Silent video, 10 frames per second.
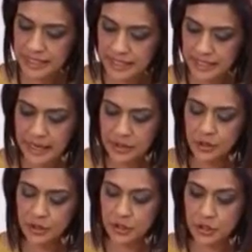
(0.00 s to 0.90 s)
and now
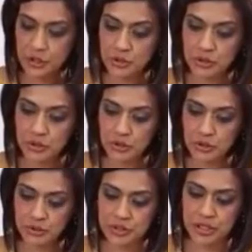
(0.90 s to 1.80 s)
you can choose to
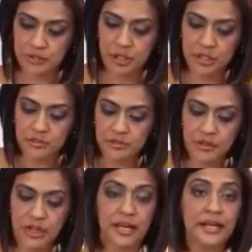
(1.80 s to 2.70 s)
use a brush if
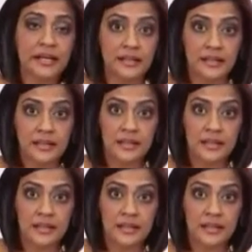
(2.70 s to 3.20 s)
you like.